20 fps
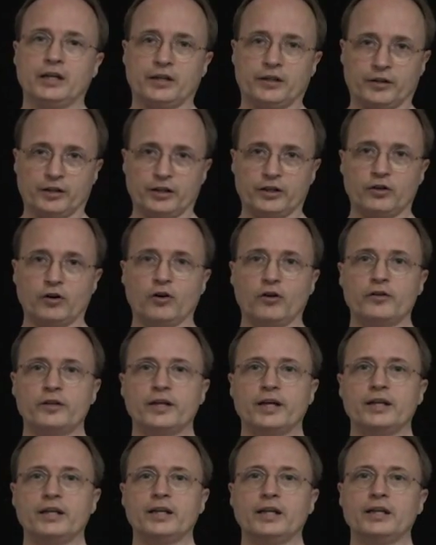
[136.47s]
They call
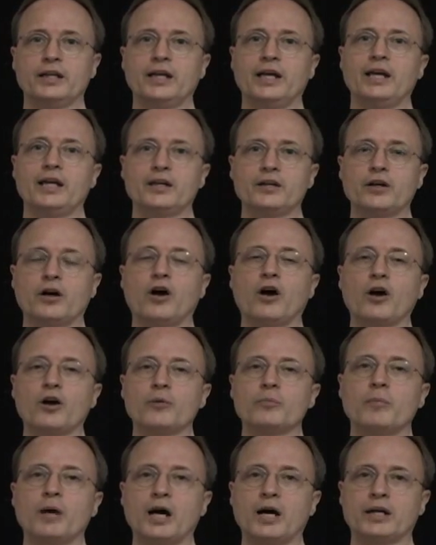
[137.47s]
that an
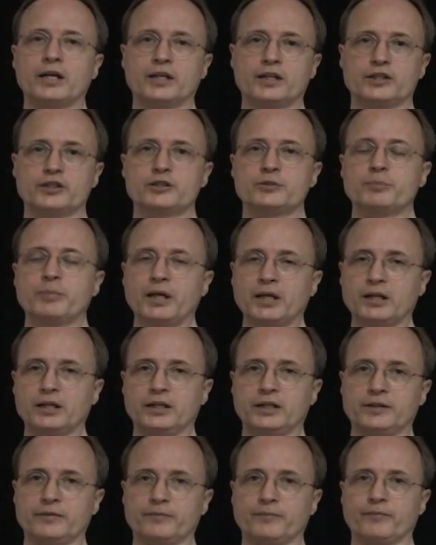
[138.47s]
enharmonic
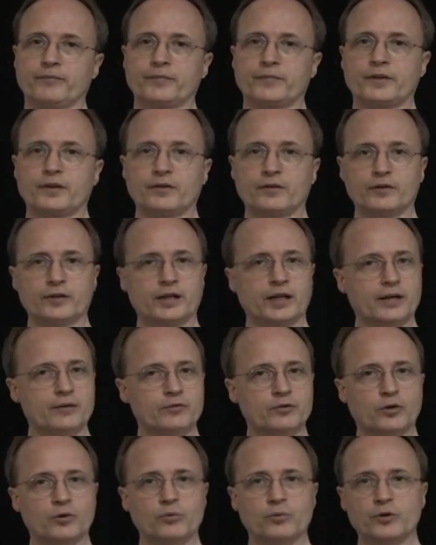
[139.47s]
spelling. Okay?
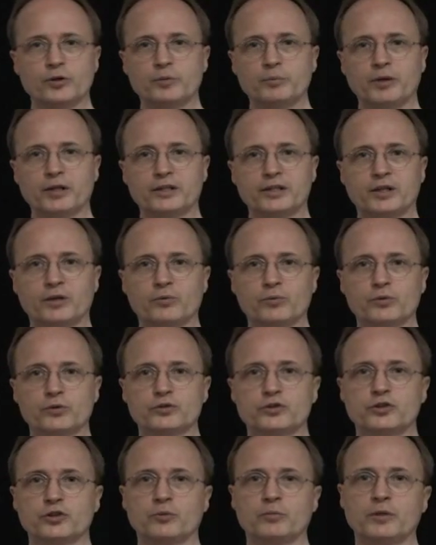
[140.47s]
Don't worry about that
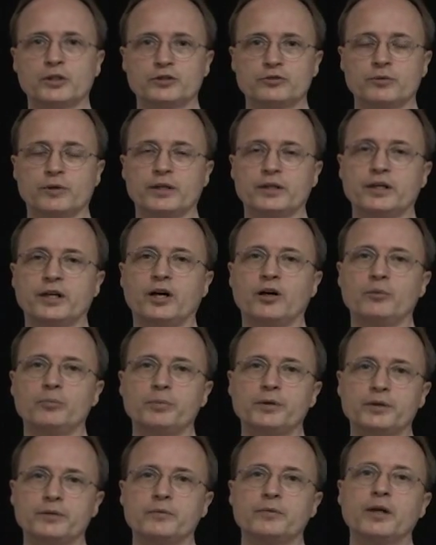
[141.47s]
word so much right now,
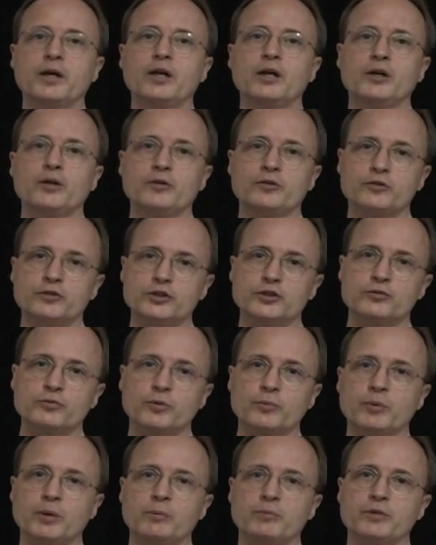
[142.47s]
but just
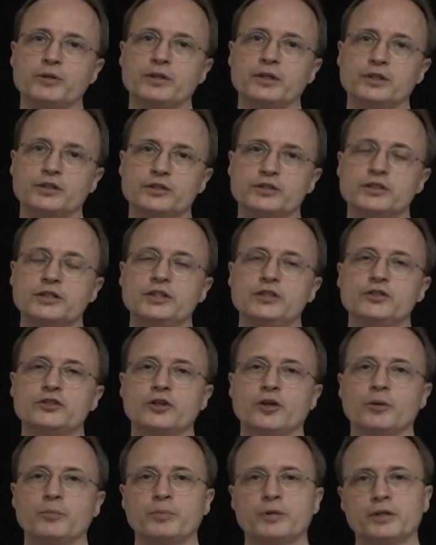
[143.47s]
remember that a C
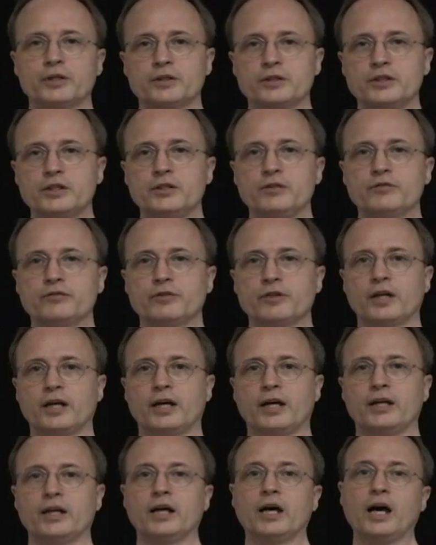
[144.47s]
sharp and a D
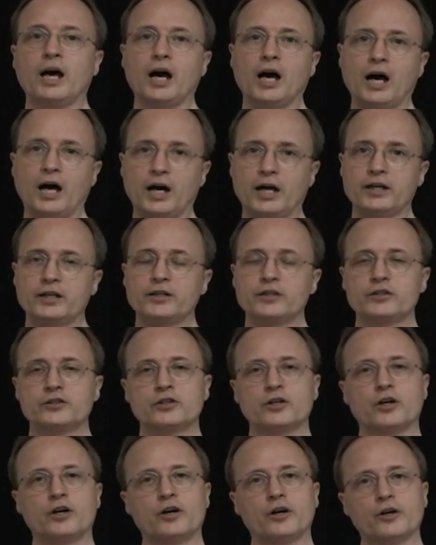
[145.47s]
flat on a
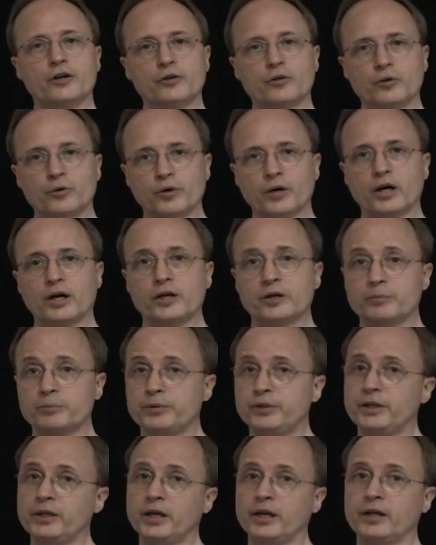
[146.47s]
guitar or on a
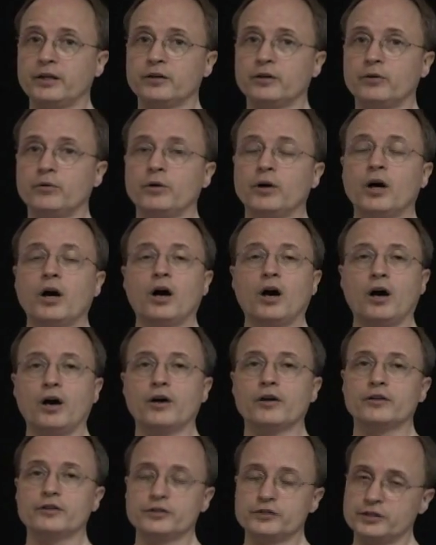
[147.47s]
piano
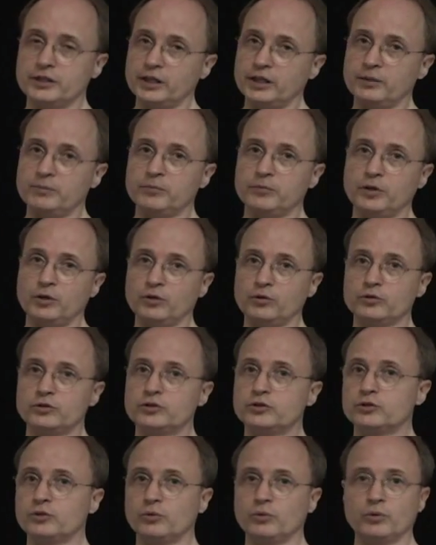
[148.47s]
are the same
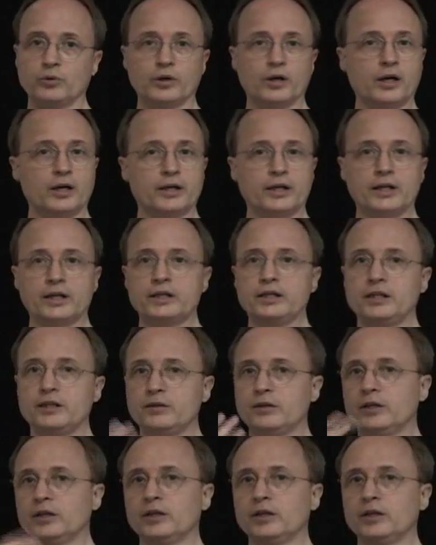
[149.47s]
notes, or on any